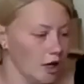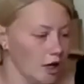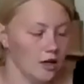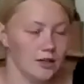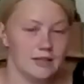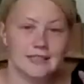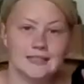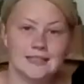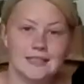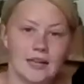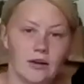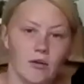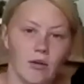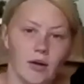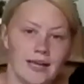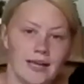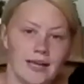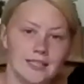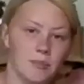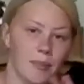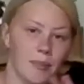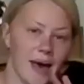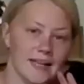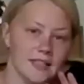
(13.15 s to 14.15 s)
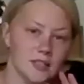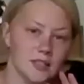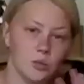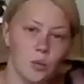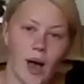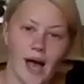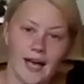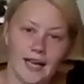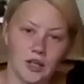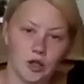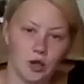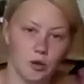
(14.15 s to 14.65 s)
it depends where
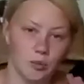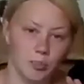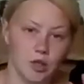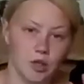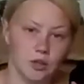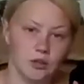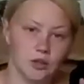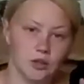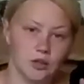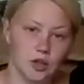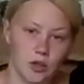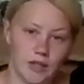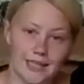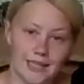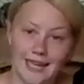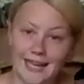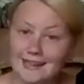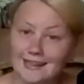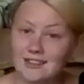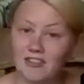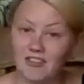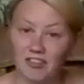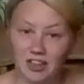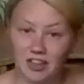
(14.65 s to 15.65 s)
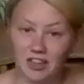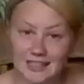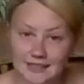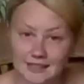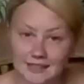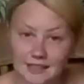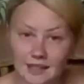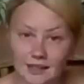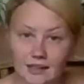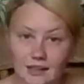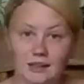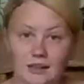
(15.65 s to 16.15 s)
you put the drink in the
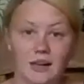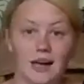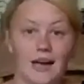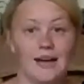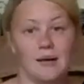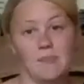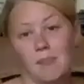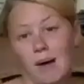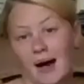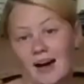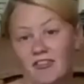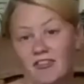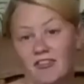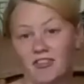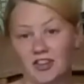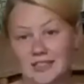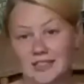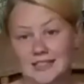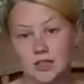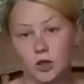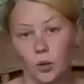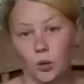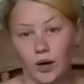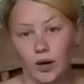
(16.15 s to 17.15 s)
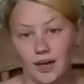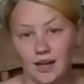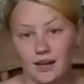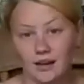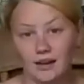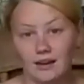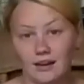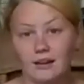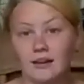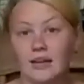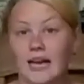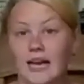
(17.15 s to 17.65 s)
freezer. It might freeze
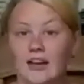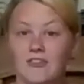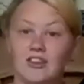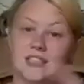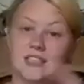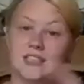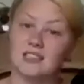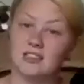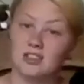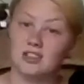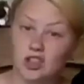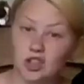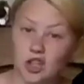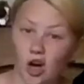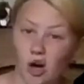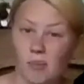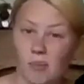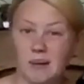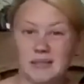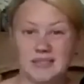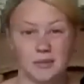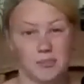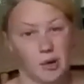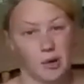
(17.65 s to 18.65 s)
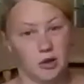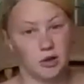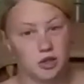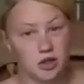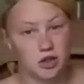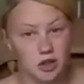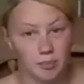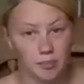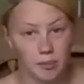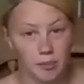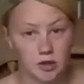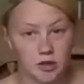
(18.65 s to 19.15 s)
quicker if it's at the top as opposed to
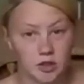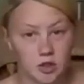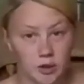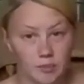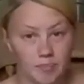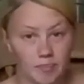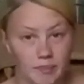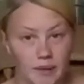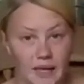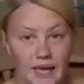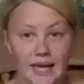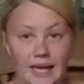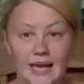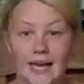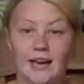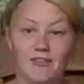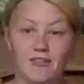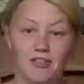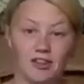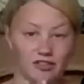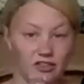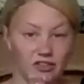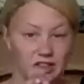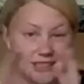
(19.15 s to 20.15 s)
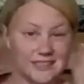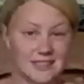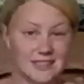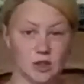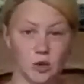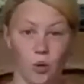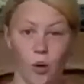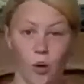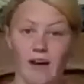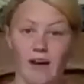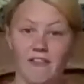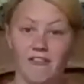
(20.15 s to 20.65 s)
the bottom. If your freezer's
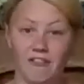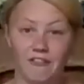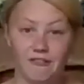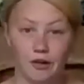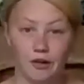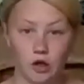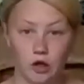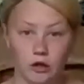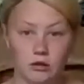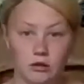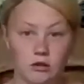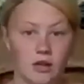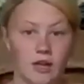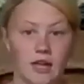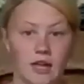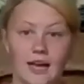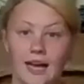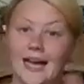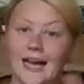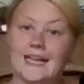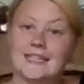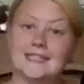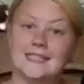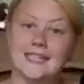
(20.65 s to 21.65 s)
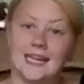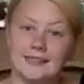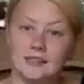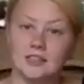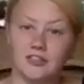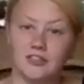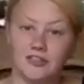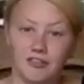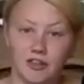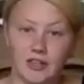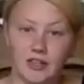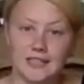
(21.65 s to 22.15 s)
quite full, it tends
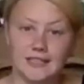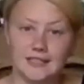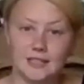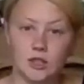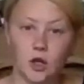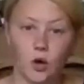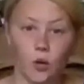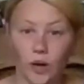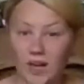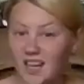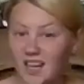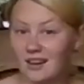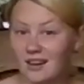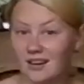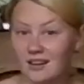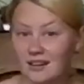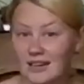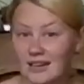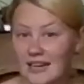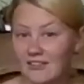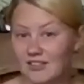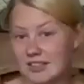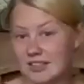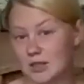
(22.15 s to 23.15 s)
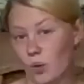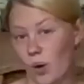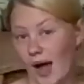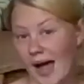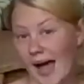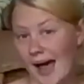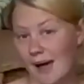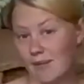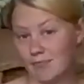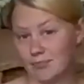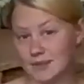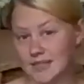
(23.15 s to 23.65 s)
to freeze quicker. If it's quite
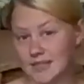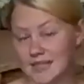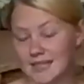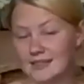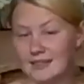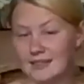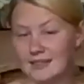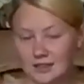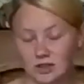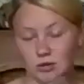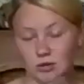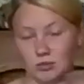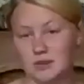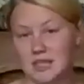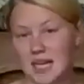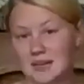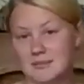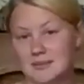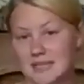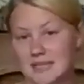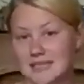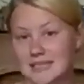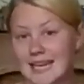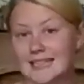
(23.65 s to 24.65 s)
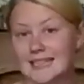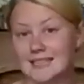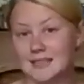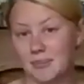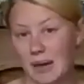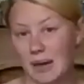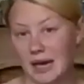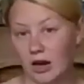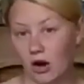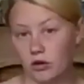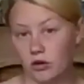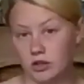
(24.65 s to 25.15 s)
empty, then sometimes it takes a
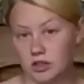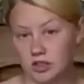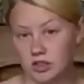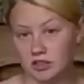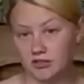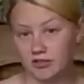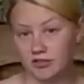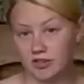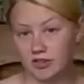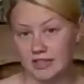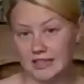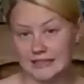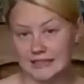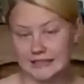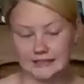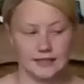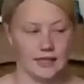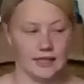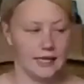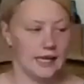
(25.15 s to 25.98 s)
bit longer to freeze.